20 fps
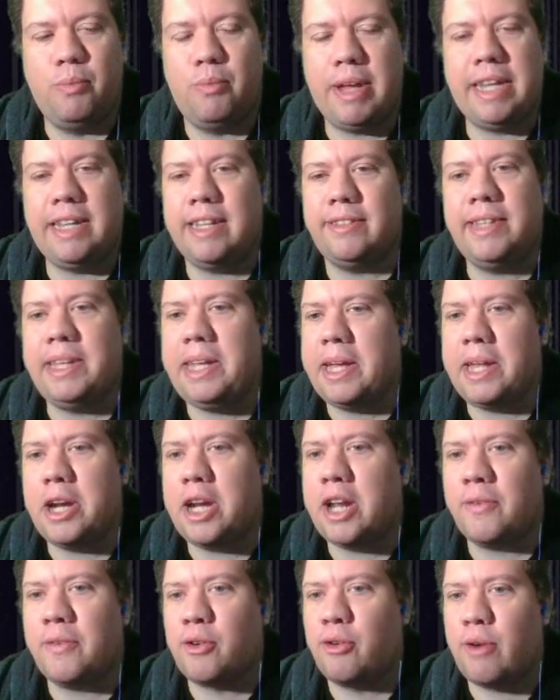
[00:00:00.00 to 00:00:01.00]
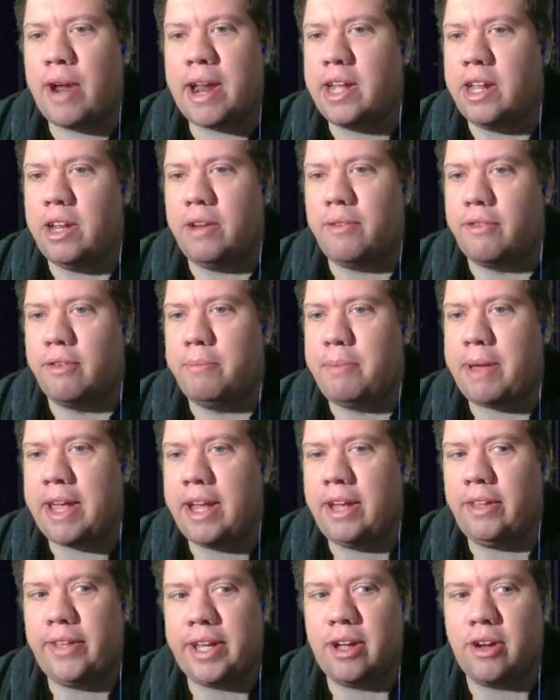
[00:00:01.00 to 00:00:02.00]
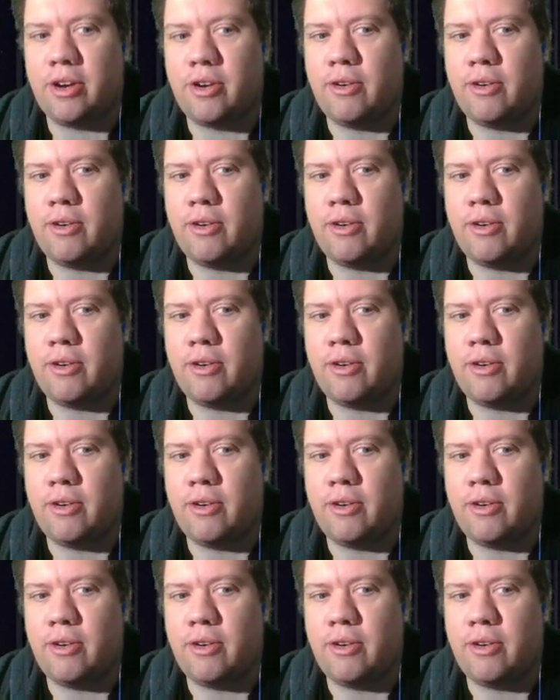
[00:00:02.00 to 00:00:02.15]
He doesn't get enough credit for being like a